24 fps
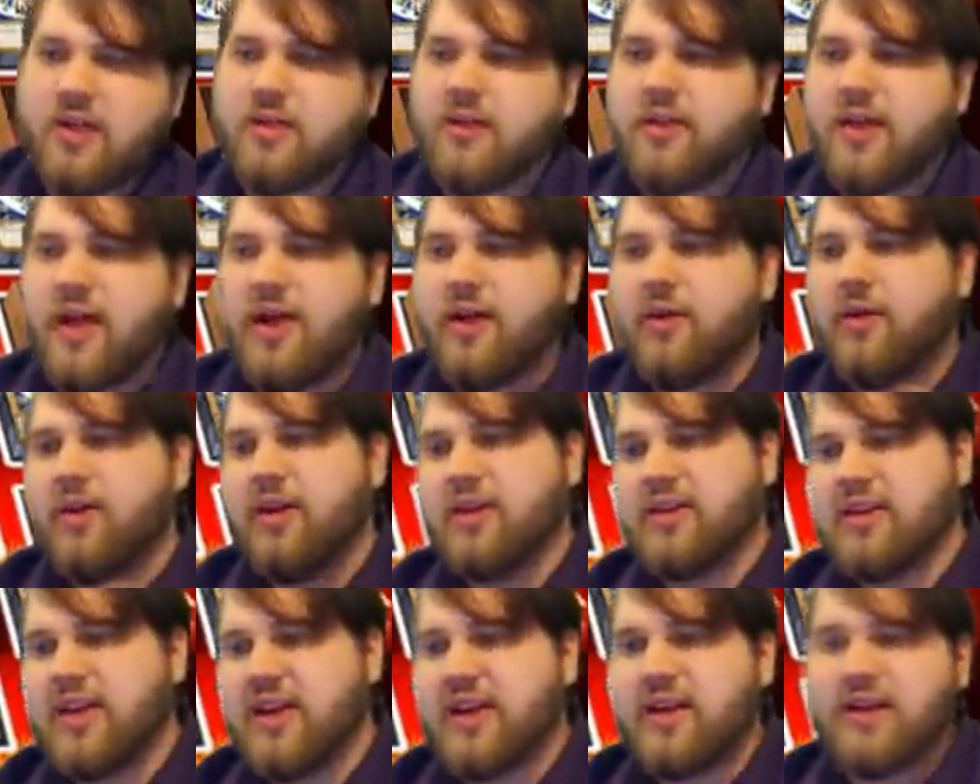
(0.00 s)
Either that or
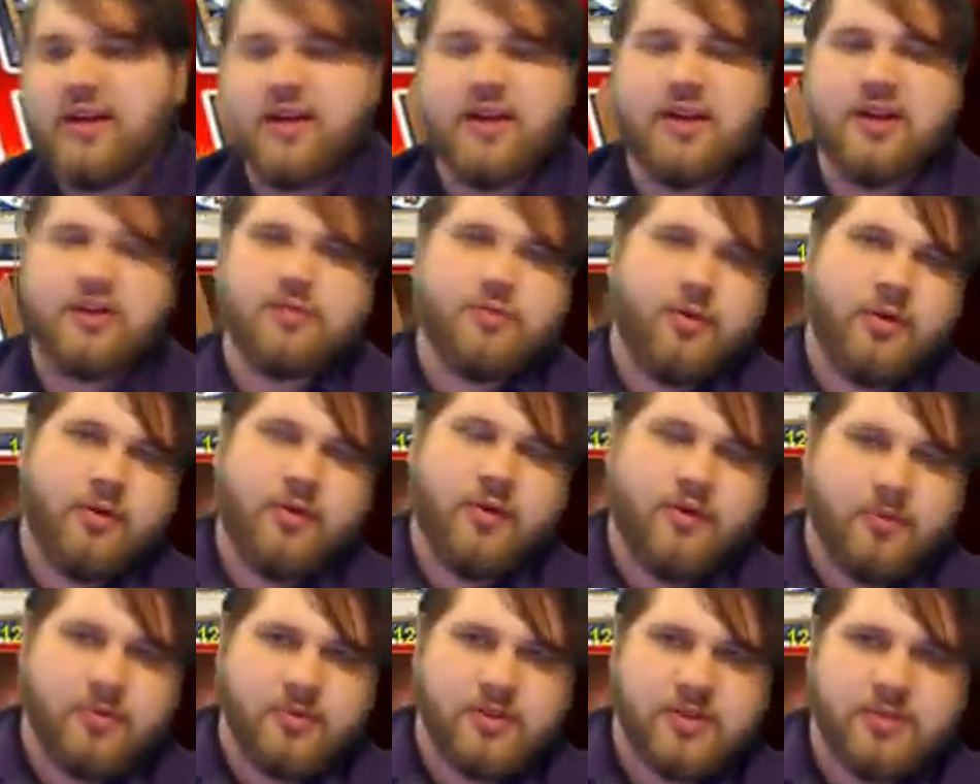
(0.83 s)
he did and he just went
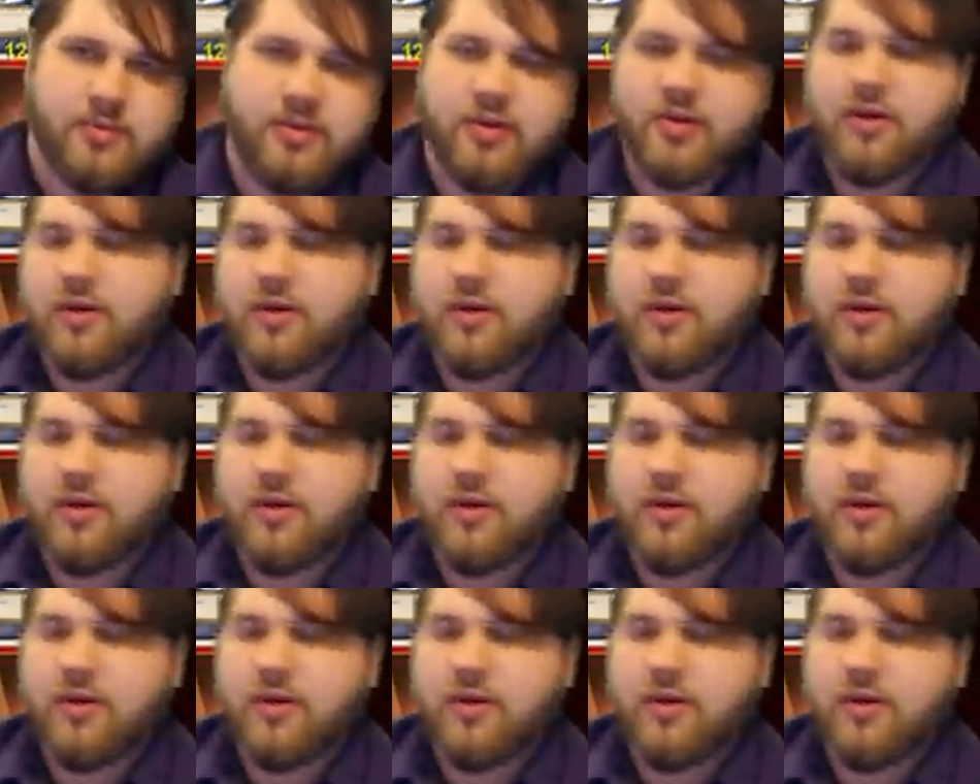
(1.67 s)
away from his